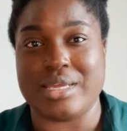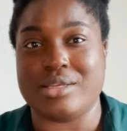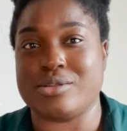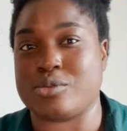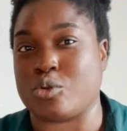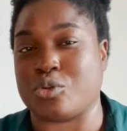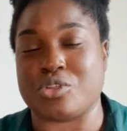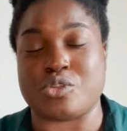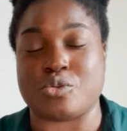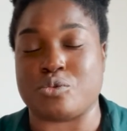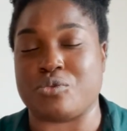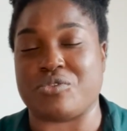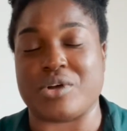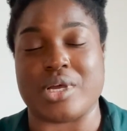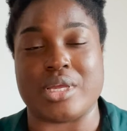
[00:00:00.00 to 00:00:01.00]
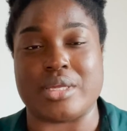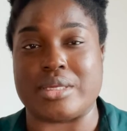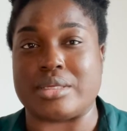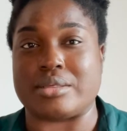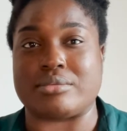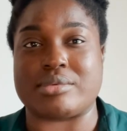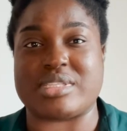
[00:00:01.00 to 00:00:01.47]
talking to
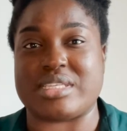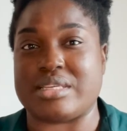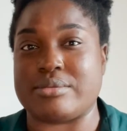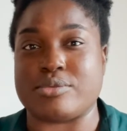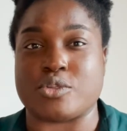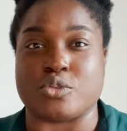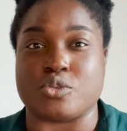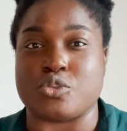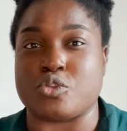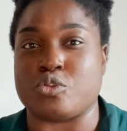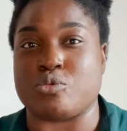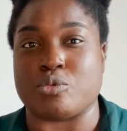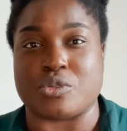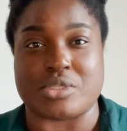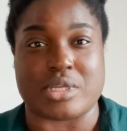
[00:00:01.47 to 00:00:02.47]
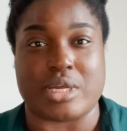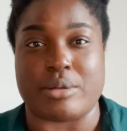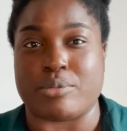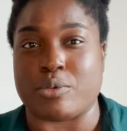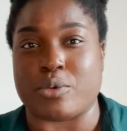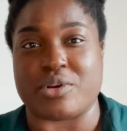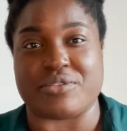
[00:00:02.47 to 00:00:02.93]
via Teams or Zoom or Skype
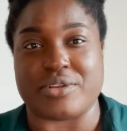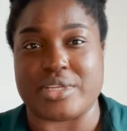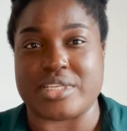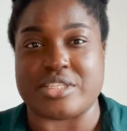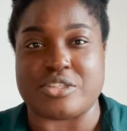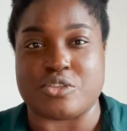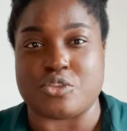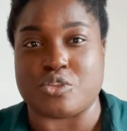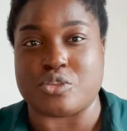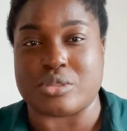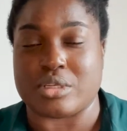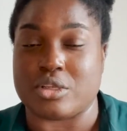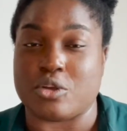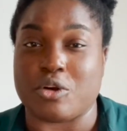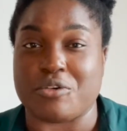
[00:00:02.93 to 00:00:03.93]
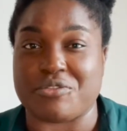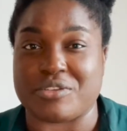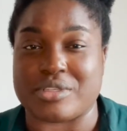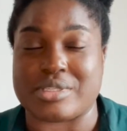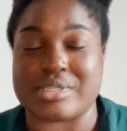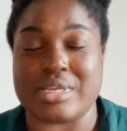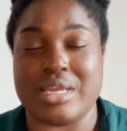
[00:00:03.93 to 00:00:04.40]
or whatever it is you use at your
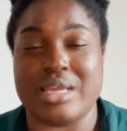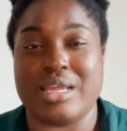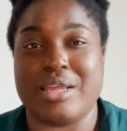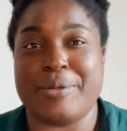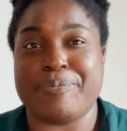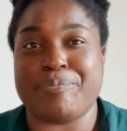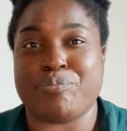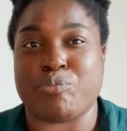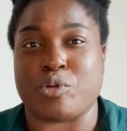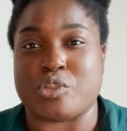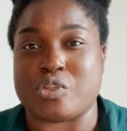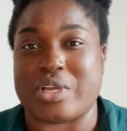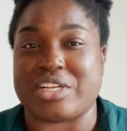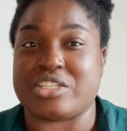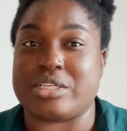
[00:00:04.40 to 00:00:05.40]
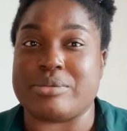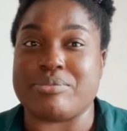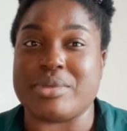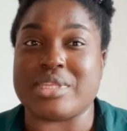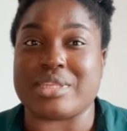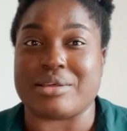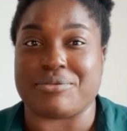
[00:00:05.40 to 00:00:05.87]
office, but to actually
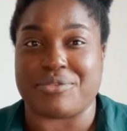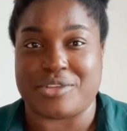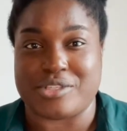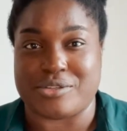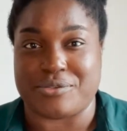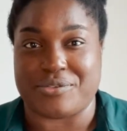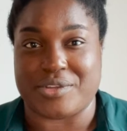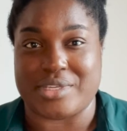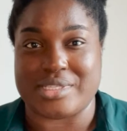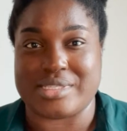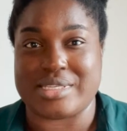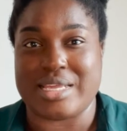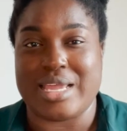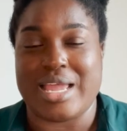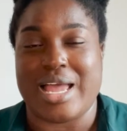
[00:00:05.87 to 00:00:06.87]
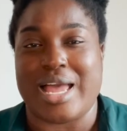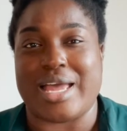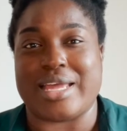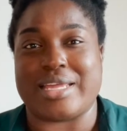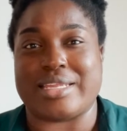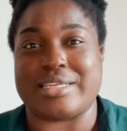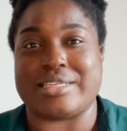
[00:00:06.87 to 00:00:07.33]
meet them face to face.
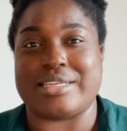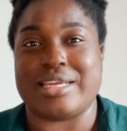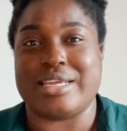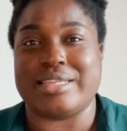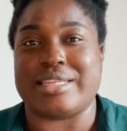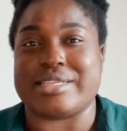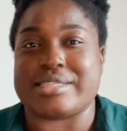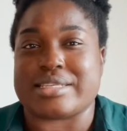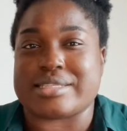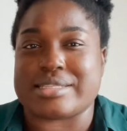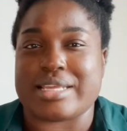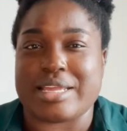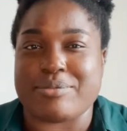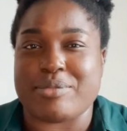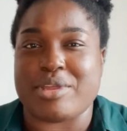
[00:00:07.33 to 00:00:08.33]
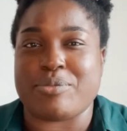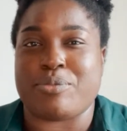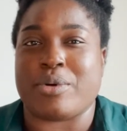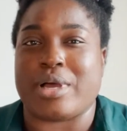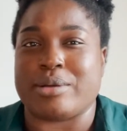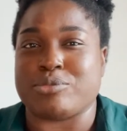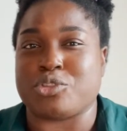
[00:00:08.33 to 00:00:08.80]
And there's excitement,
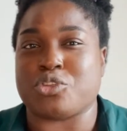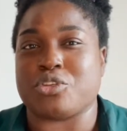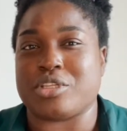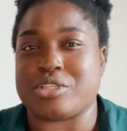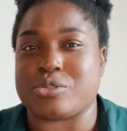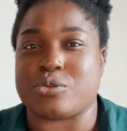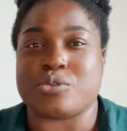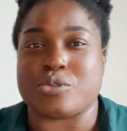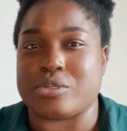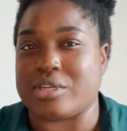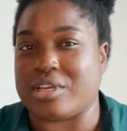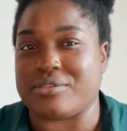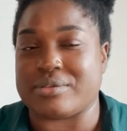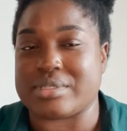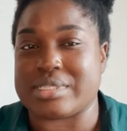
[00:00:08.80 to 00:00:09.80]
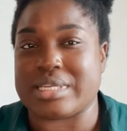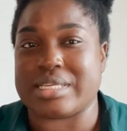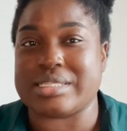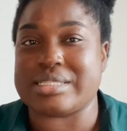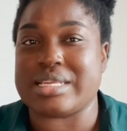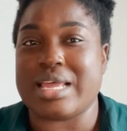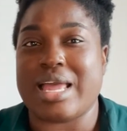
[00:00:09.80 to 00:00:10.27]
but I'm sure there's also
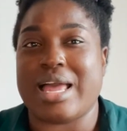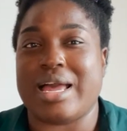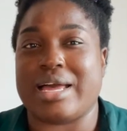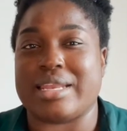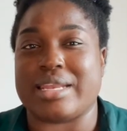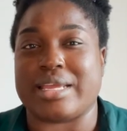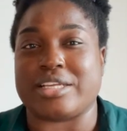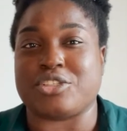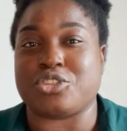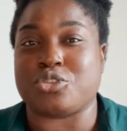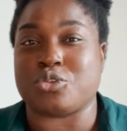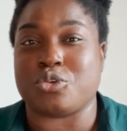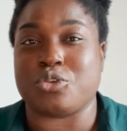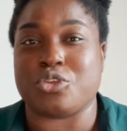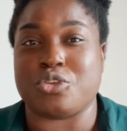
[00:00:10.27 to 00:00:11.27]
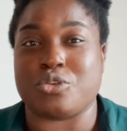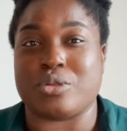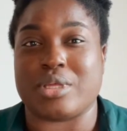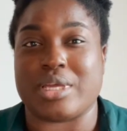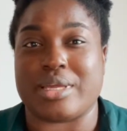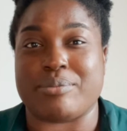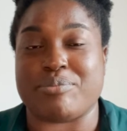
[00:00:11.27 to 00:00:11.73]
nervousness. And I assure you
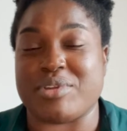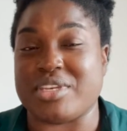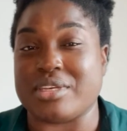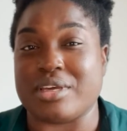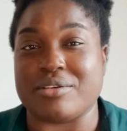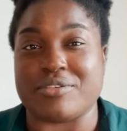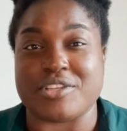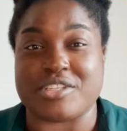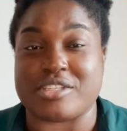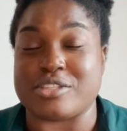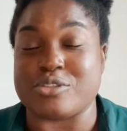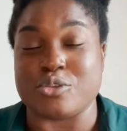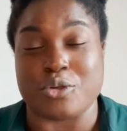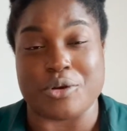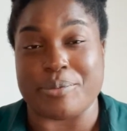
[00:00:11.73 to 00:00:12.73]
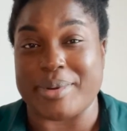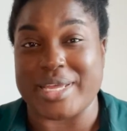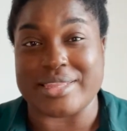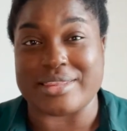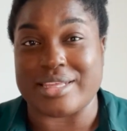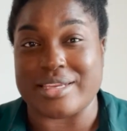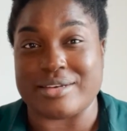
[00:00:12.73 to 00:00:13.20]
that being nervous is not a
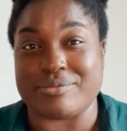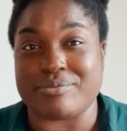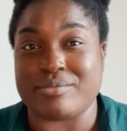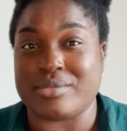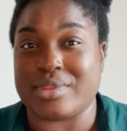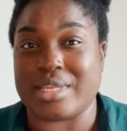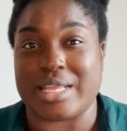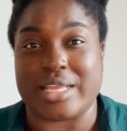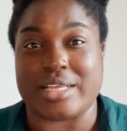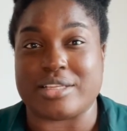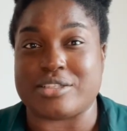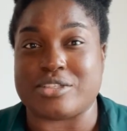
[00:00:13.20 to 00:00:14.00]
bad thing. Like